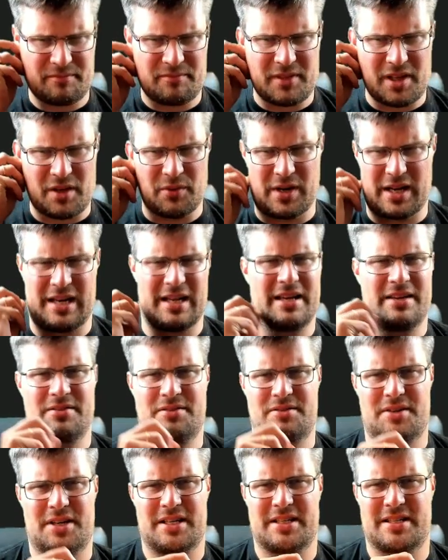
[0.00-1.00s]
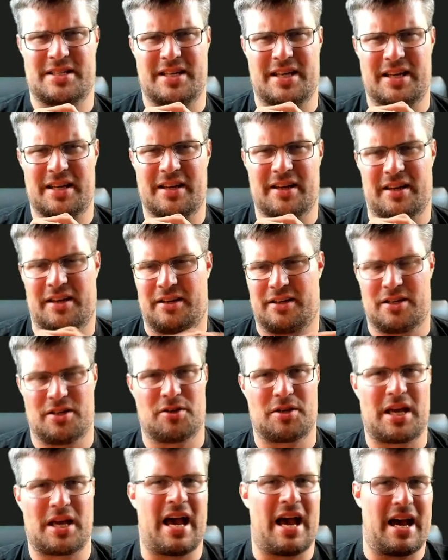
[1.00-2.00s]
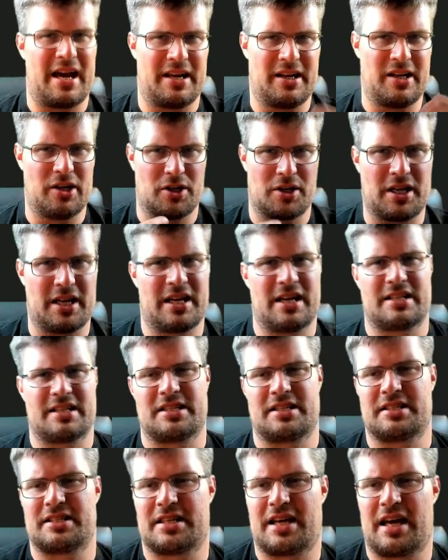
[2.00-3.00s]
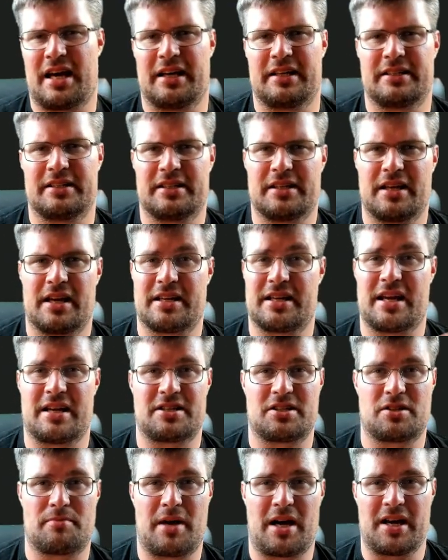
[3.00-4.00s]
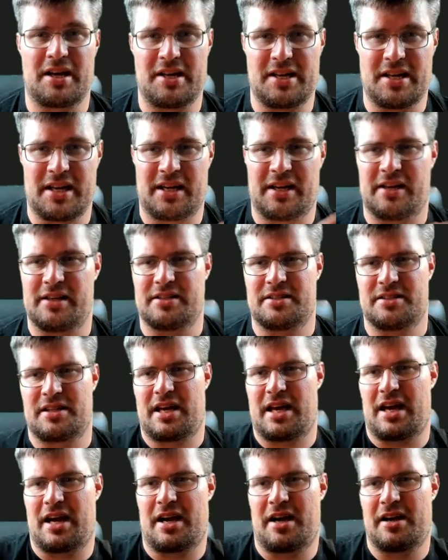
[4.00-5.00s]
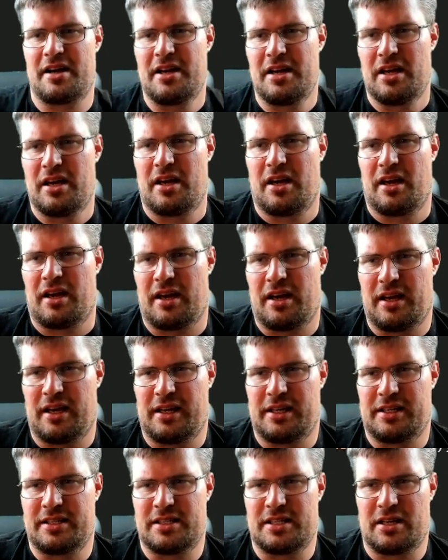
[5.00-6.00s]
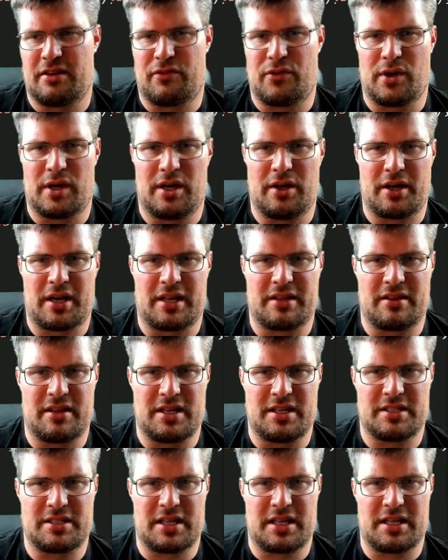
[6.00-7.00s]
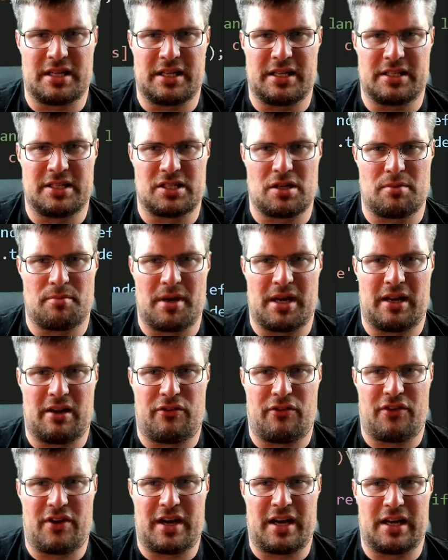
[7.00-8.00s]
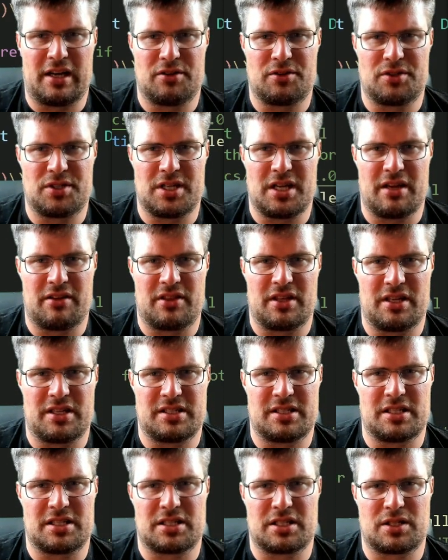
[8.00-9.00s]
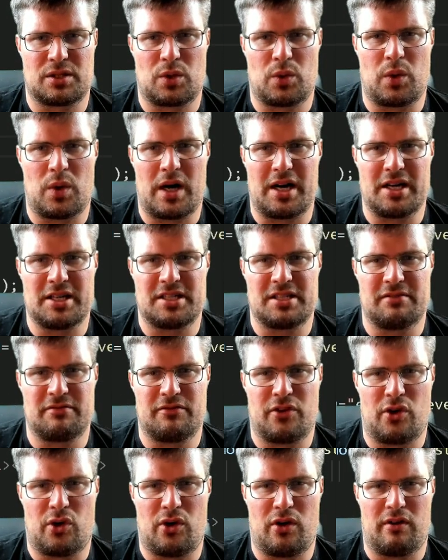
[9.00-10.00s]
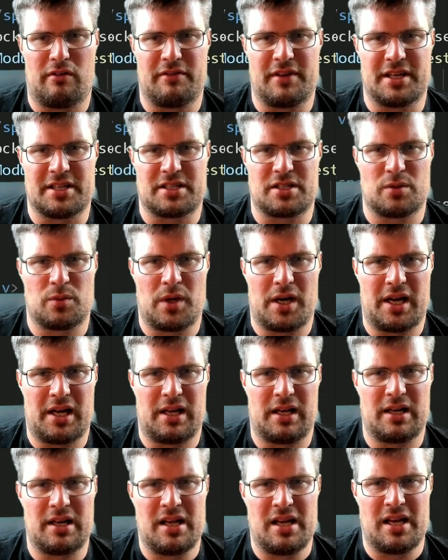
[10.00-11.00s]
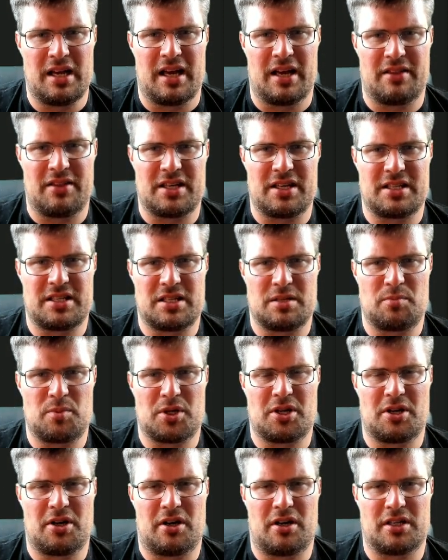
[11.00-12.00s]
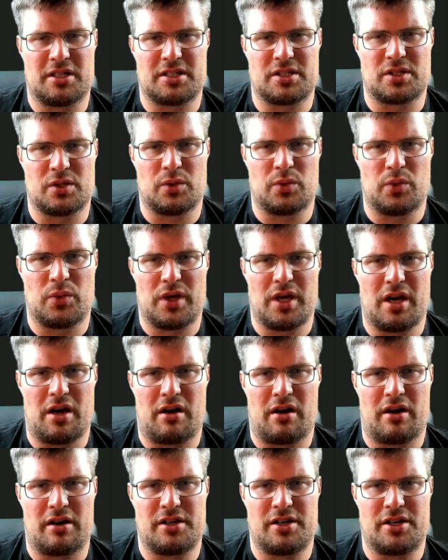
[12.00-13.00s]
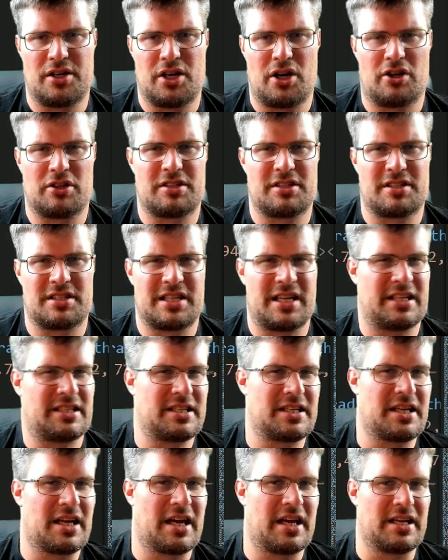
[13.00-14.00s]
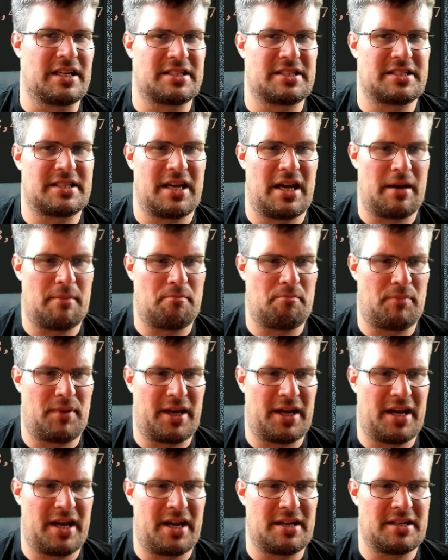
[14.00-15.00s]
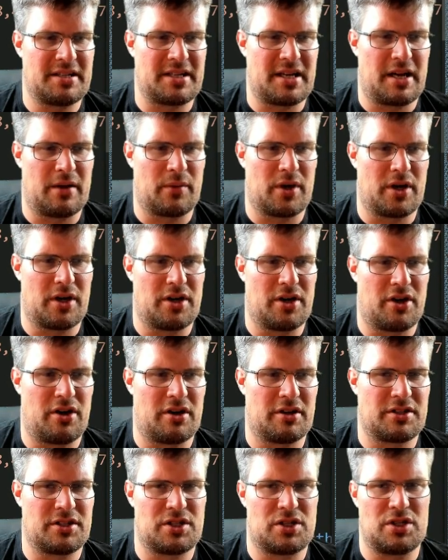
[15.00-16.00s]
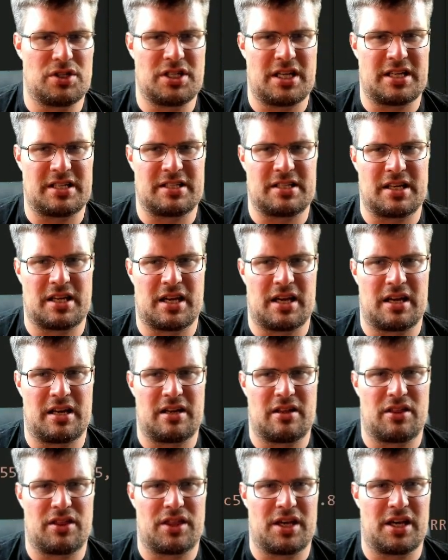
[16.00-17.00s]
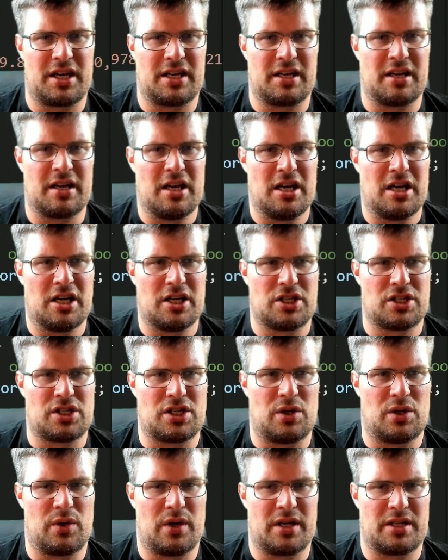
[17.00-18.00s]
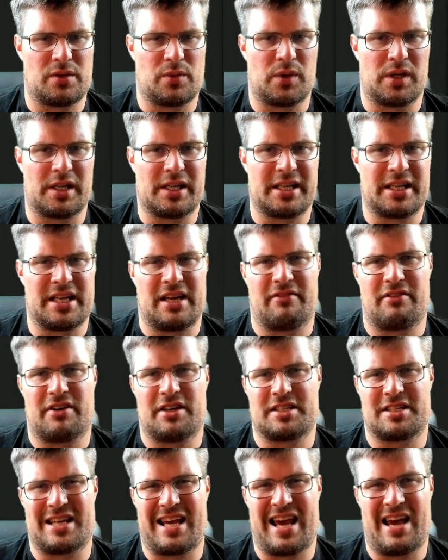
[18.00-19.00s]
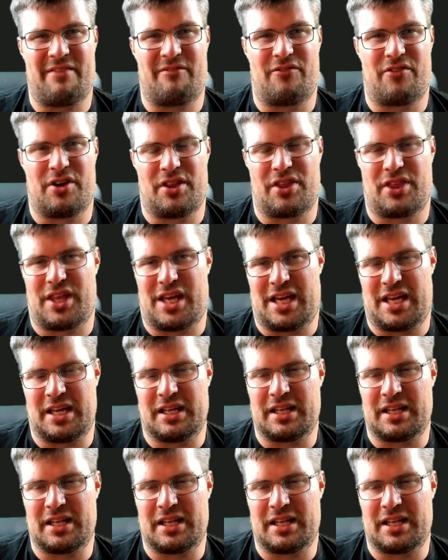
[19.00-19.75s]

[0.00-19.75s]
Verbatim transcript: really interesting uh, you can look at it and and get some ideas there and if we look at this HTML file, you see that this is quite involved as well. And this is because we are not setting any template and we're not suggesting anything. So it will give us everything